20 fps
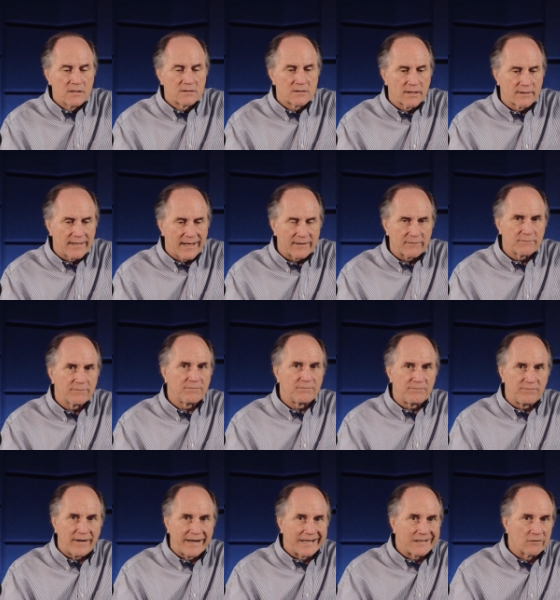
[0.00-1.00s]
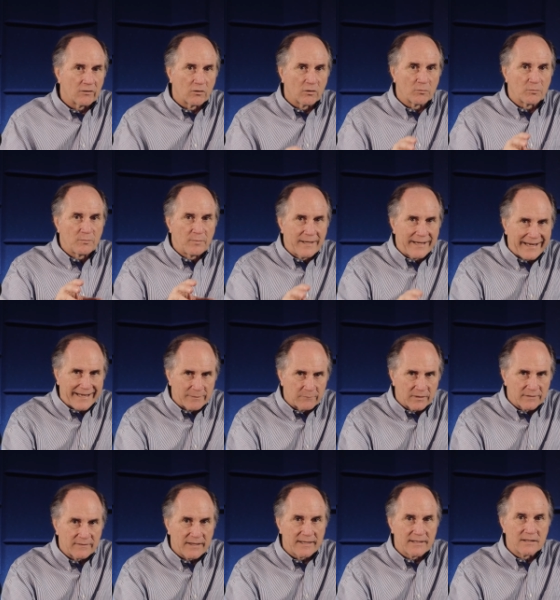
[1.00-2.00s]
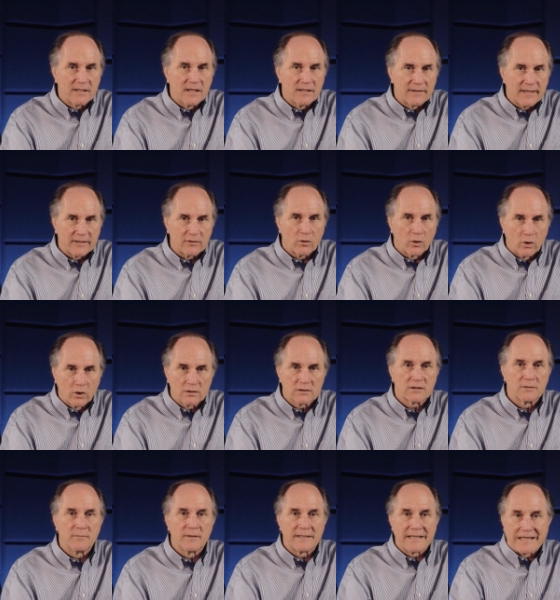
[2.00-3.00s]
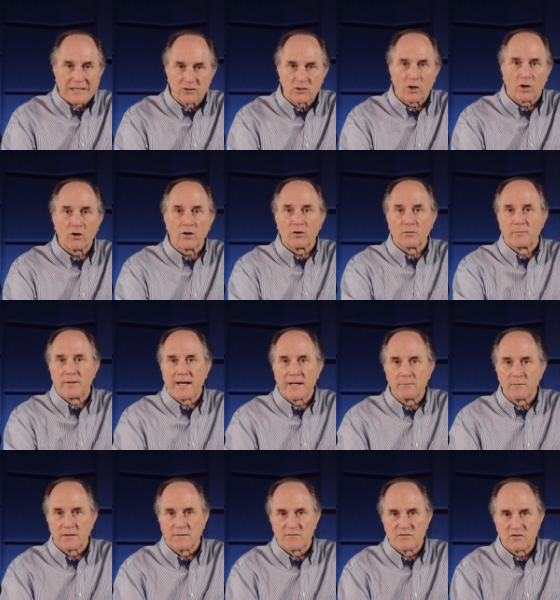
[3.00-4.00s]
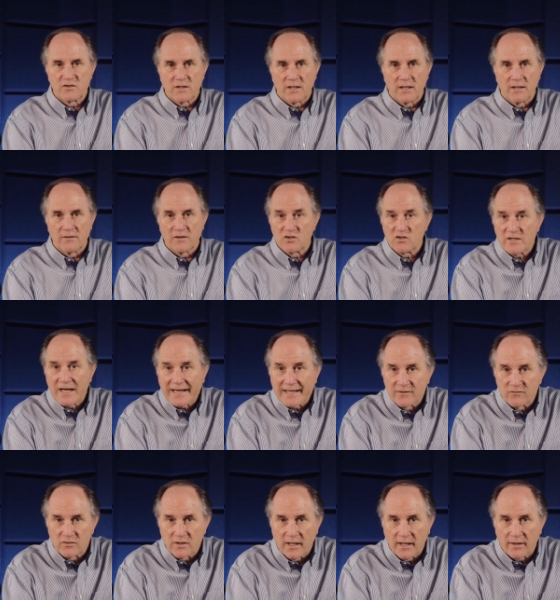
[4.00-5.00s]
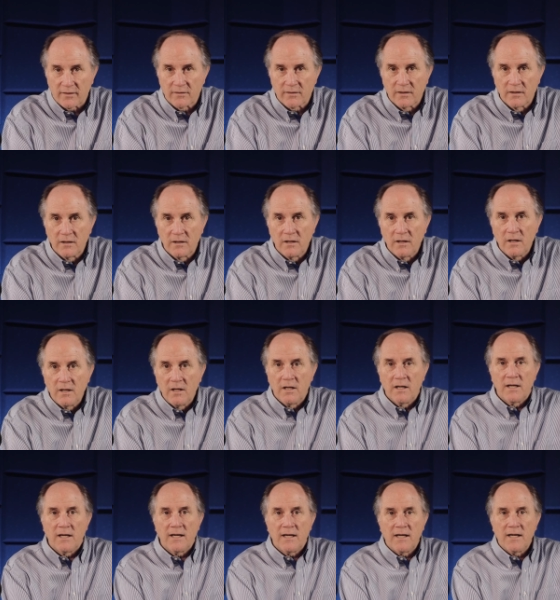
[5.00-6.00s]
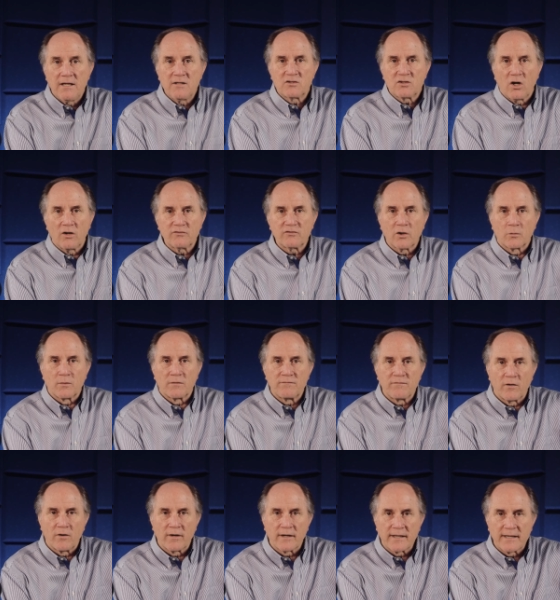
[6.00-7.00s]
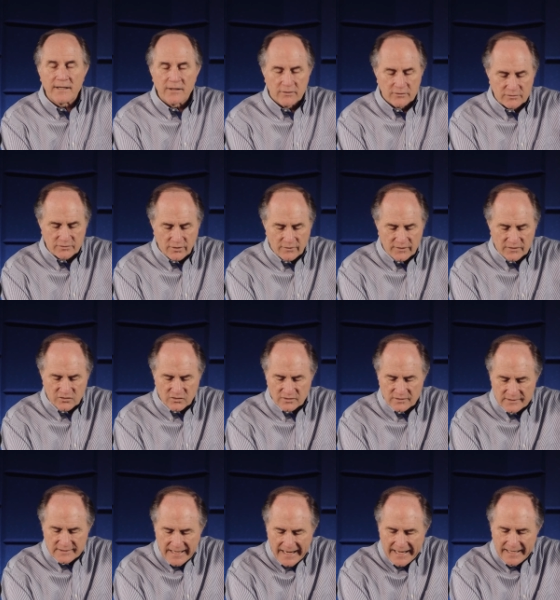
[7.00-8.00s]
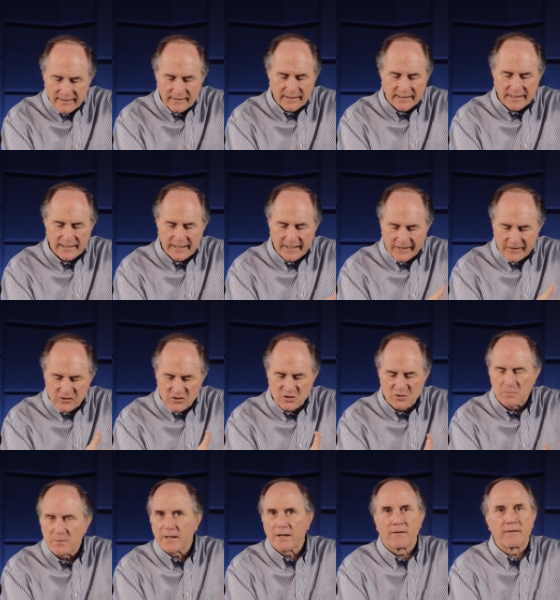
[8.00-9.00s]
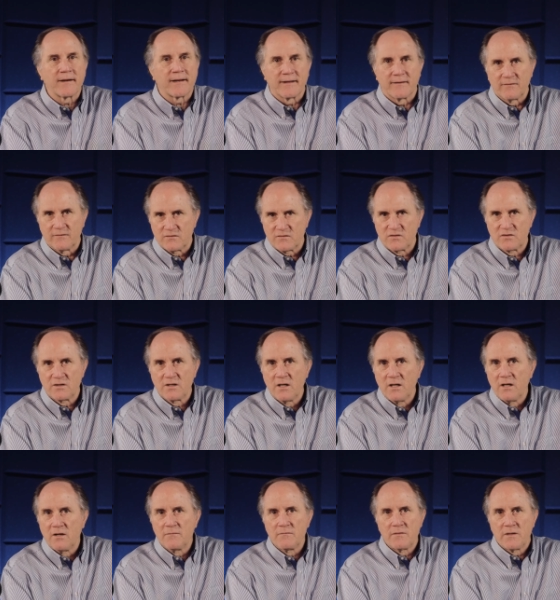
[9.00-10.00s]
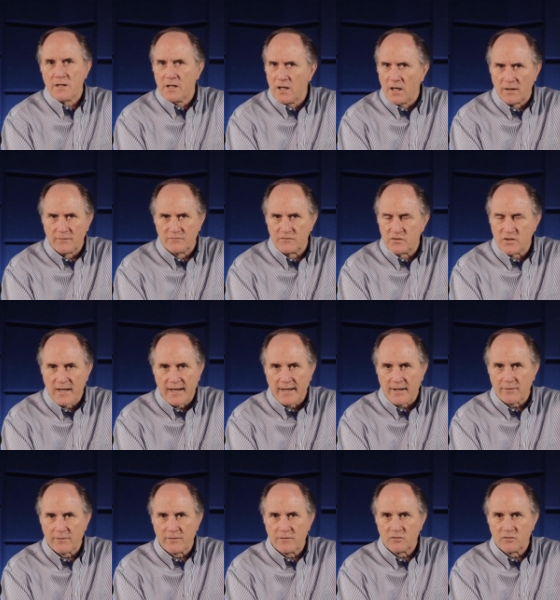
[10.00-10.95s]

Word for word: to that final payment, that, that ultimate eternal payment of sin, the second death. He's also referring here to this daily experience of death.